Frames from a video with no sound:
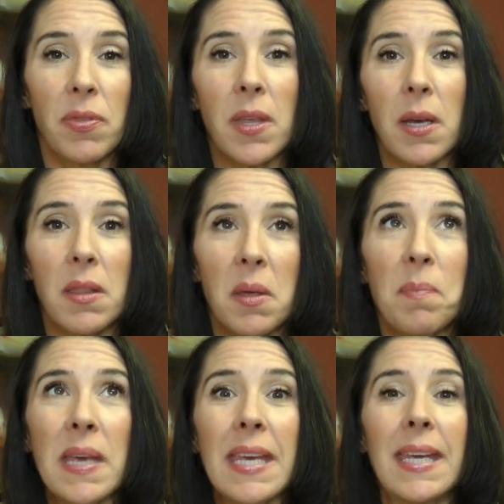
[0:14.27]
the, the
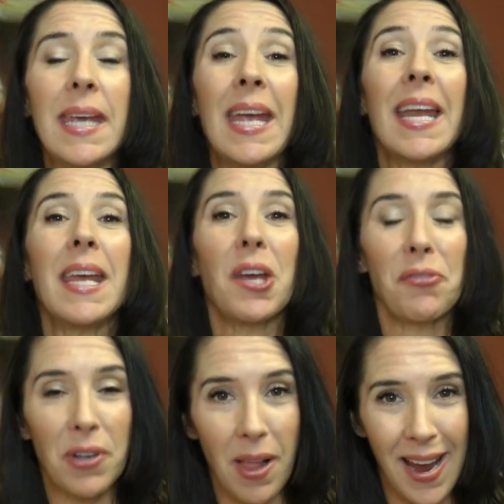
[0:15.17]
beginning
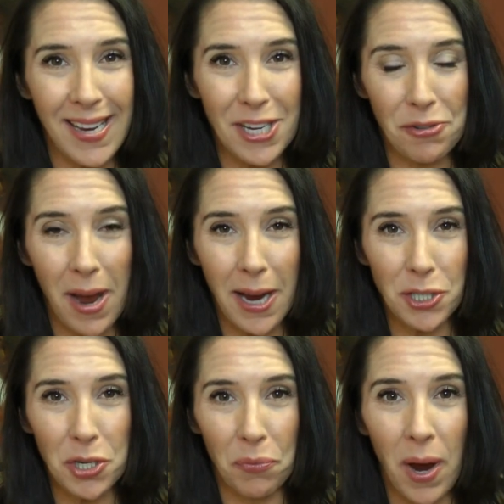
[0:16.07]
of client
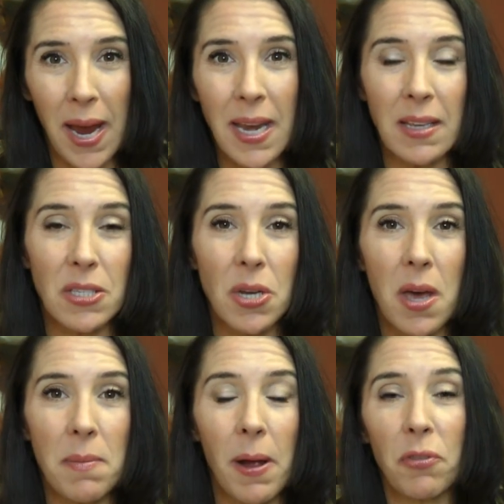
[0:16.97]
attraction, right? It's
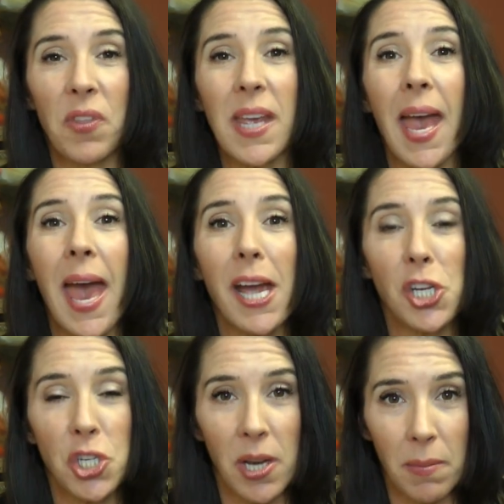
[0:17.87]
not about the
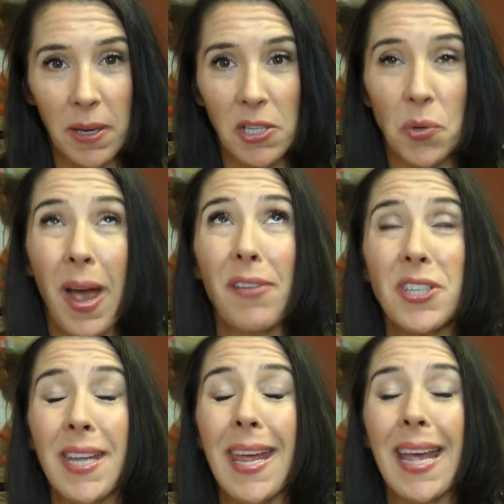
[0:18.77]
action because you have
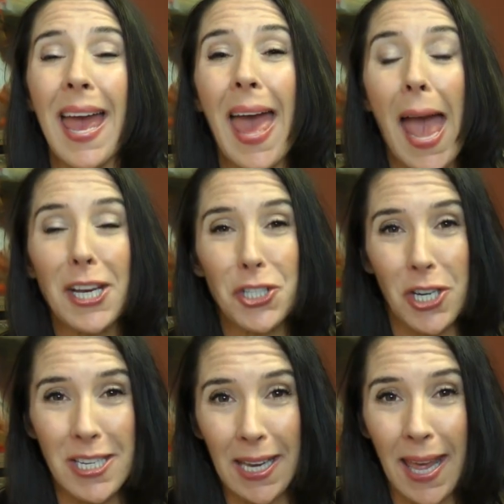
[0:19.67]
to take
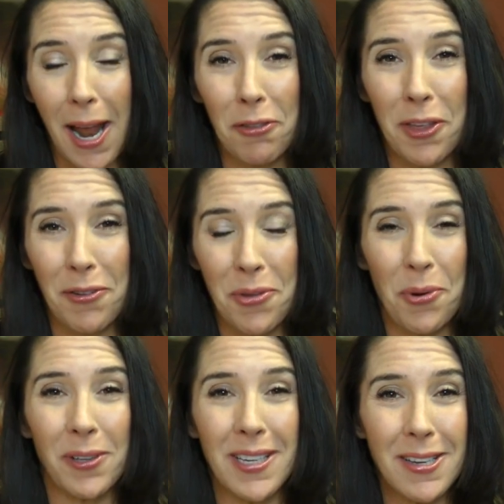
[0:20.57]
action to get out there in the
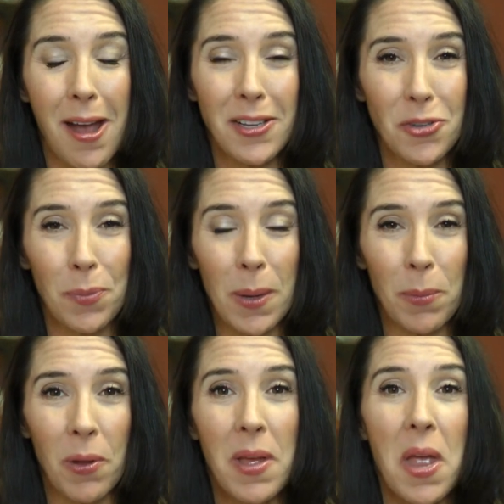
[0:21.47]
world and talk to
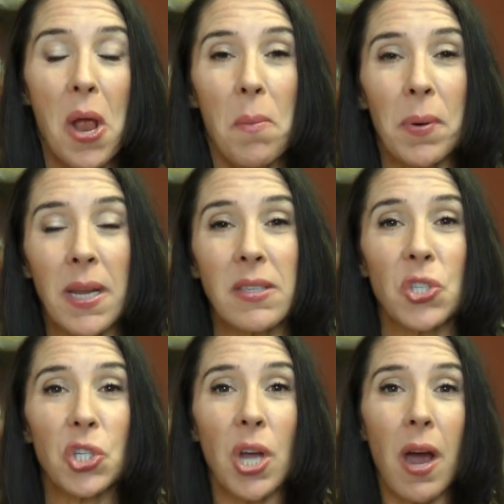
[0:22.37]
people. But it
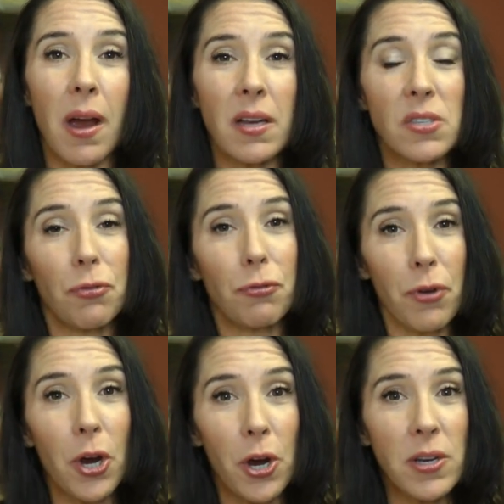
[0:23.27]
starts
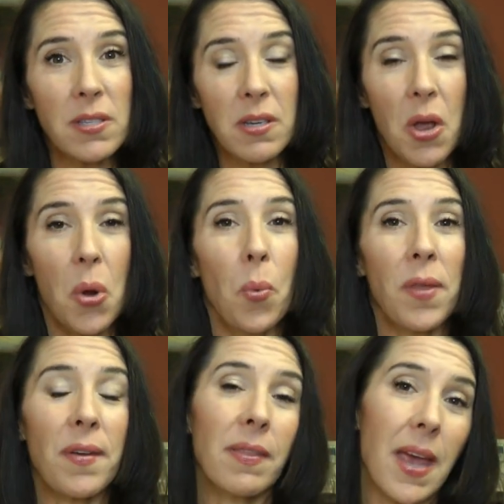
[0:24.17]
first
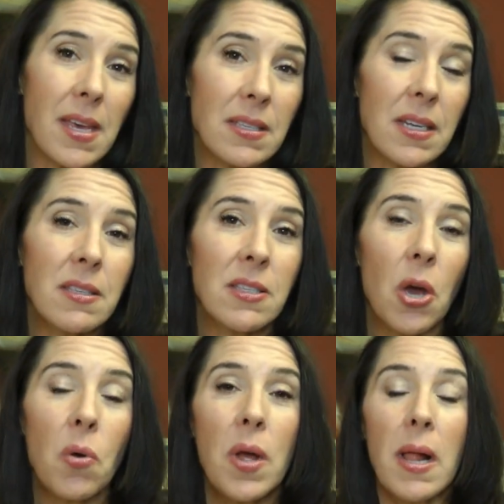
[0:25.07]
with a list. And so,